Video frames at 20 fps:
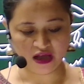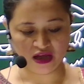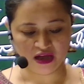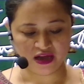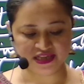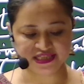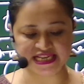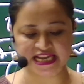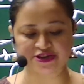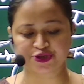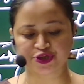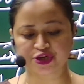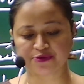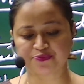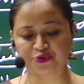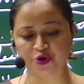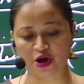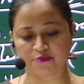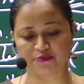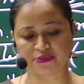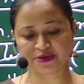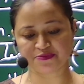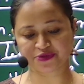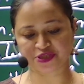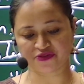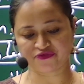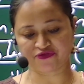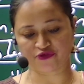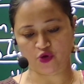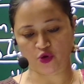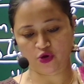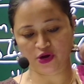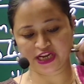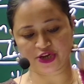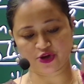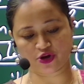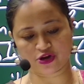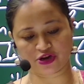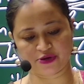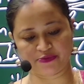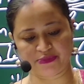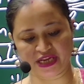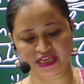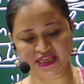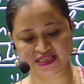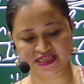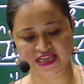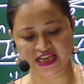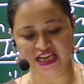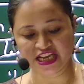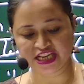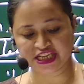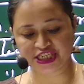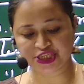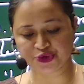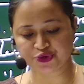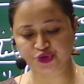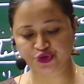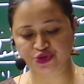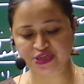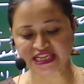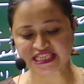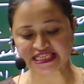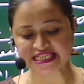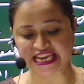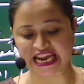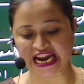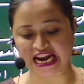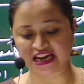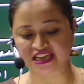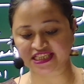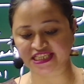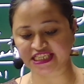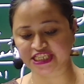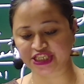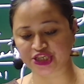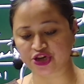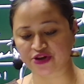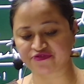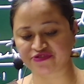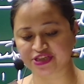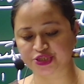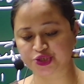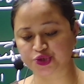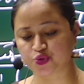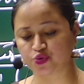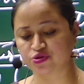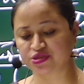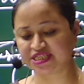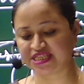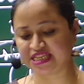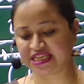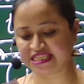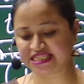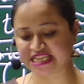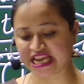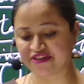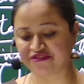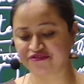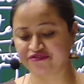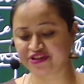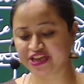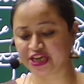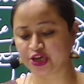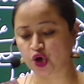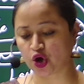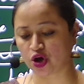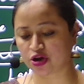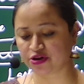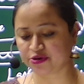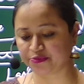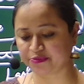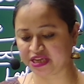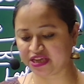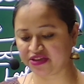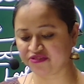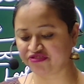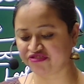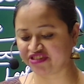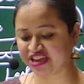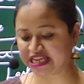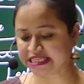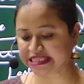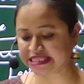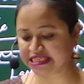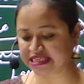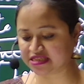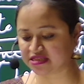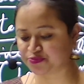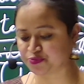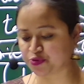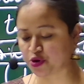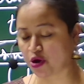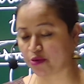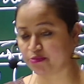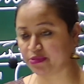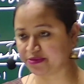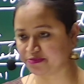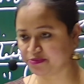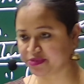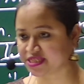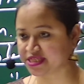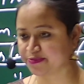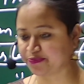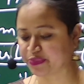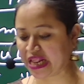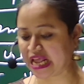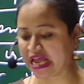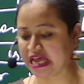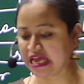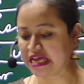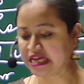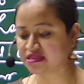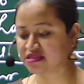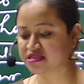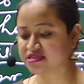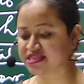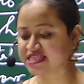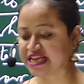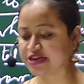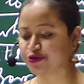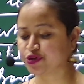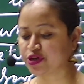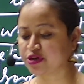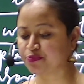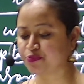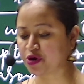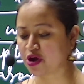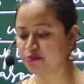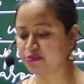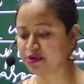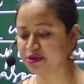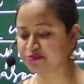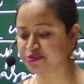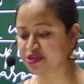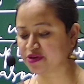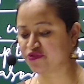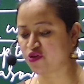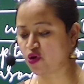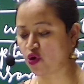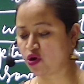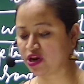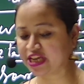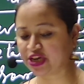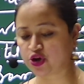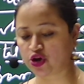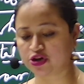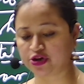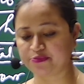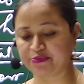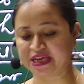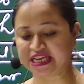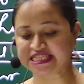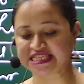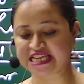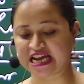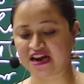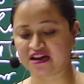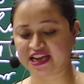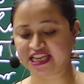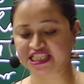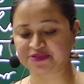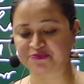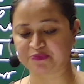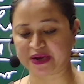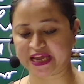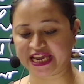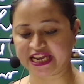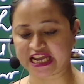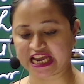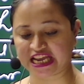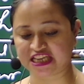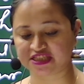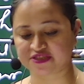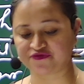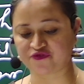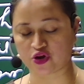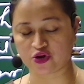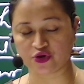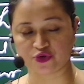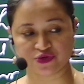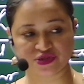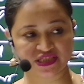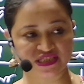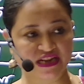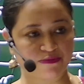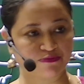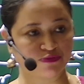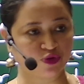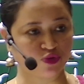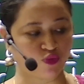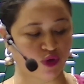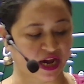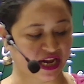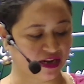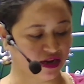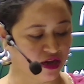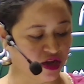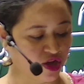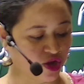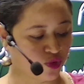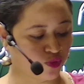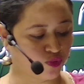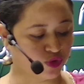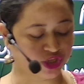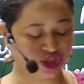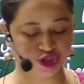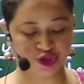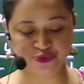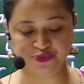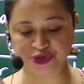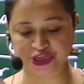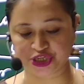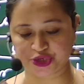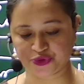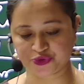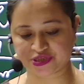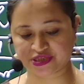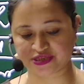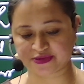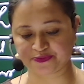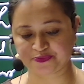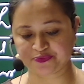Central problems of all economics. Due to the scarcity of resources, every economy faces problems. The central problems of all economics are explained as follows. Number one, what to produce.